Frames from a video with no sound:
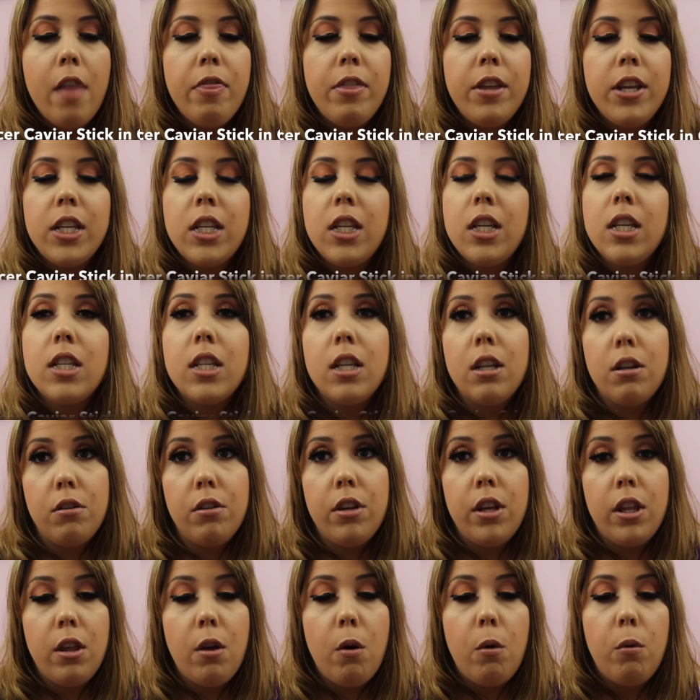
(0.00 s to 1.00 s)
This is
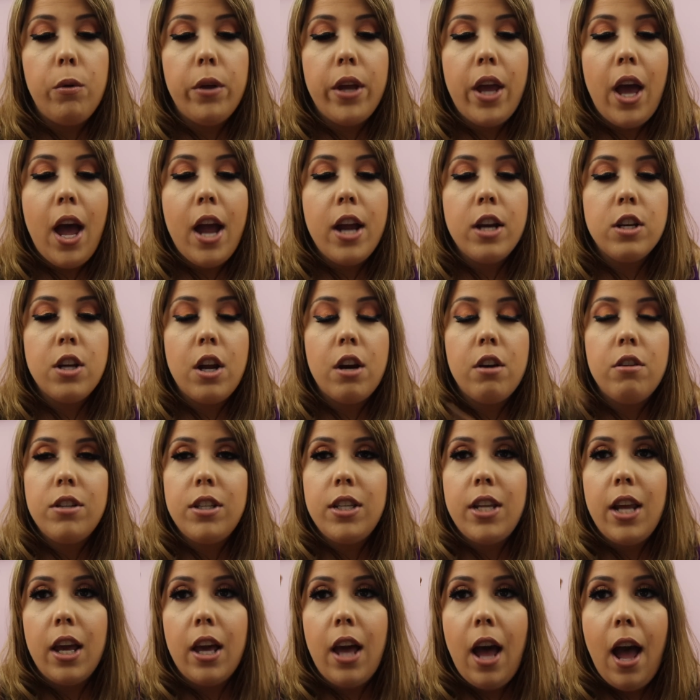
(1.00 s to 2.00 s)
literally the only eyeshadow
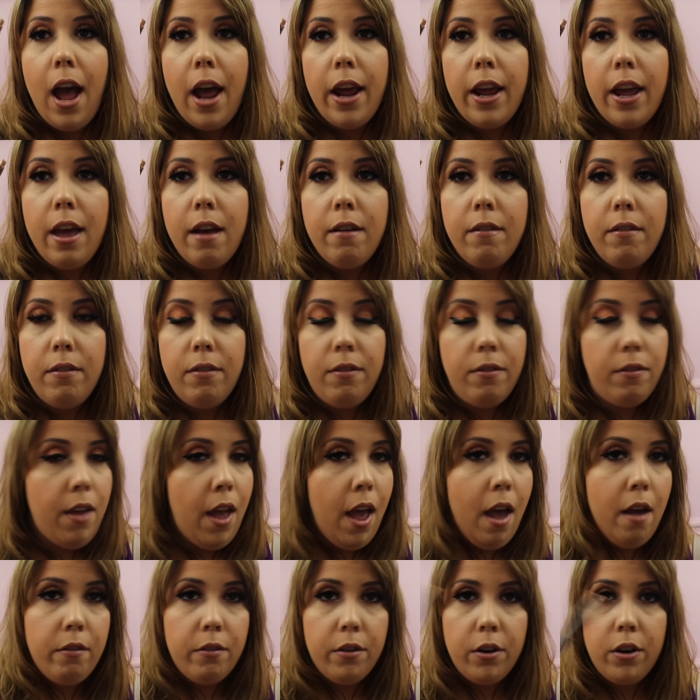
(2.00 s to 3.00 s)
stick I have
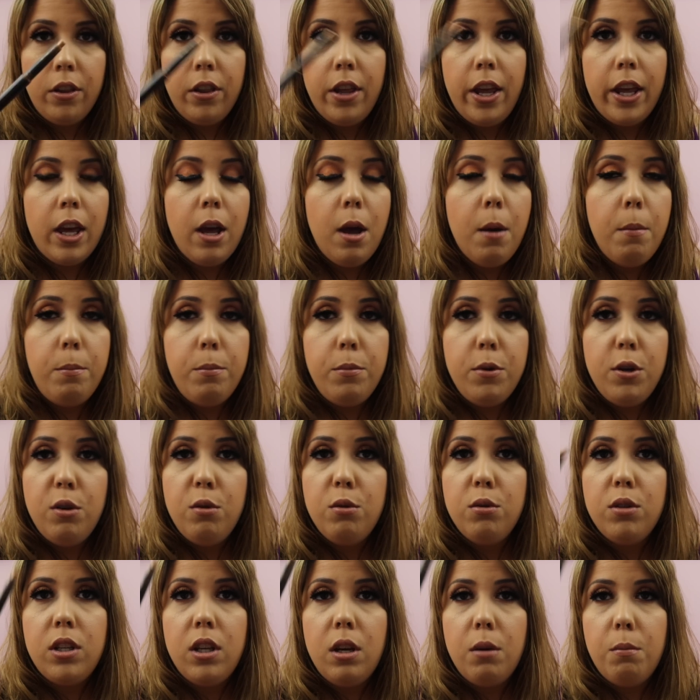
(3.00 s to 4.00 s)
ever like
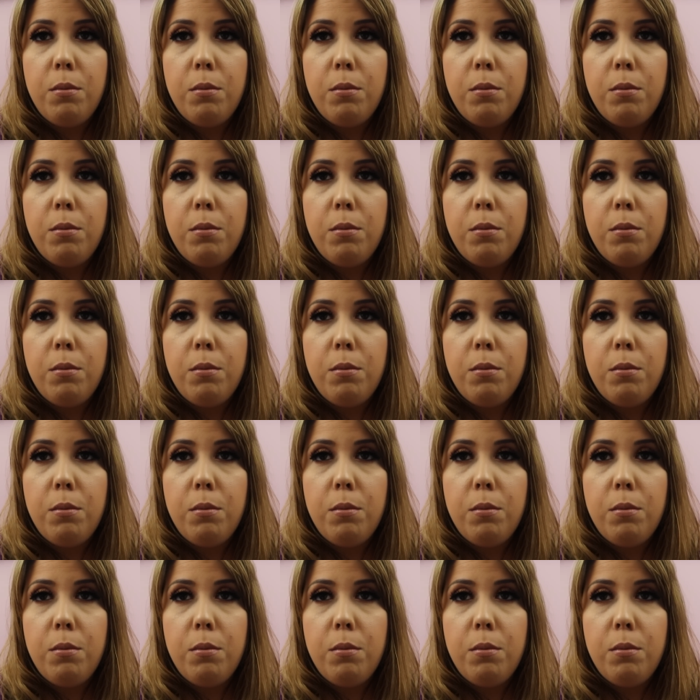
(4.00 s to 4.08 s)
used and